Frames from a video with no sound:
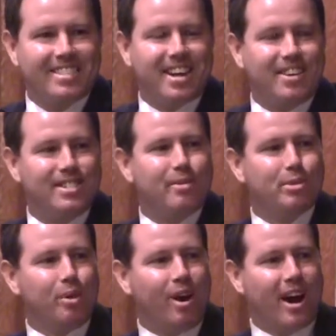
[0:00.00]
So she
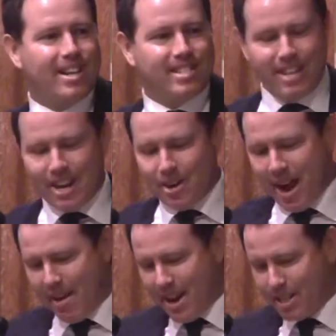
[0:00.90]
was wise. She
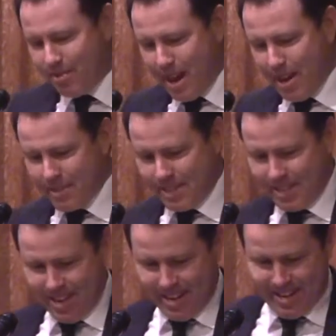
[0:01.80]
knew how us farmers
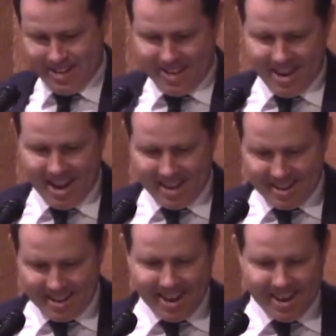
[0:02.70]
think.
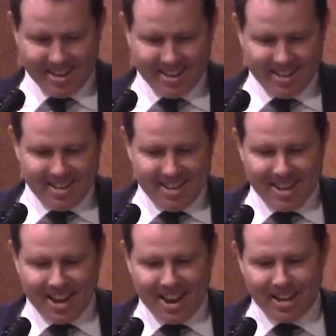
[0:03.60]
And
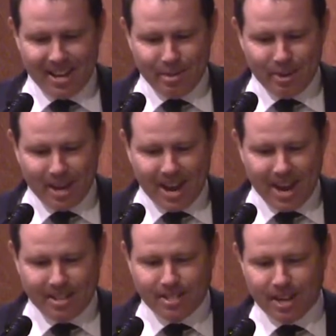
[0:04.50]
here we
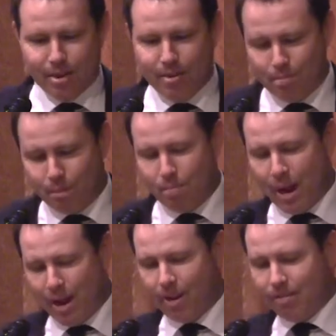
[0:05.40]
are. So
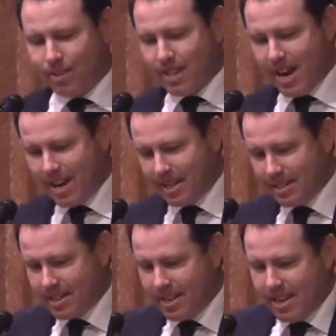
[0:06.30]
preparing for
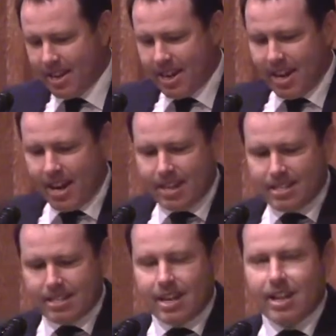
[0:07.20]
change.
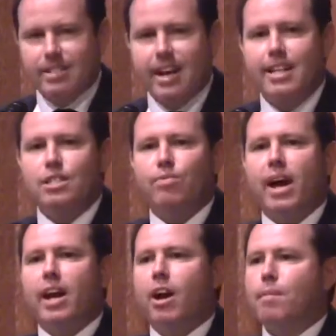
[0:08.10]
And change is
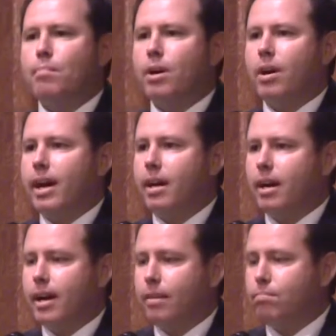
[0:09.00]
funny. I remember
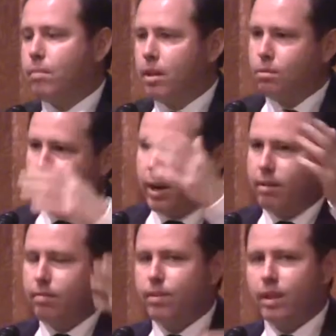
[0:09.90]
I
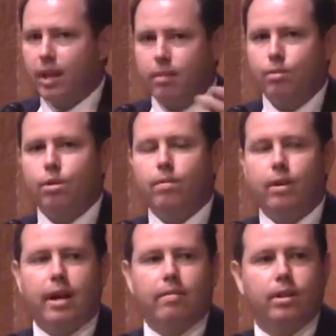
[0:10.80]
went for the interview
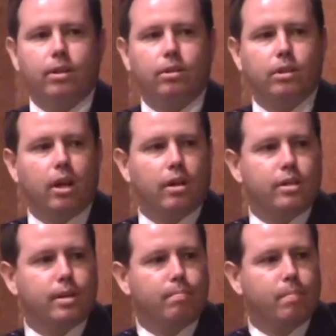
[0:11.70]
for a Nuffield
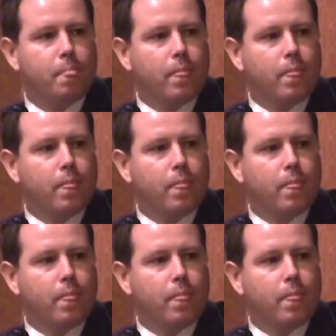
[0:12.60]
Scholarship.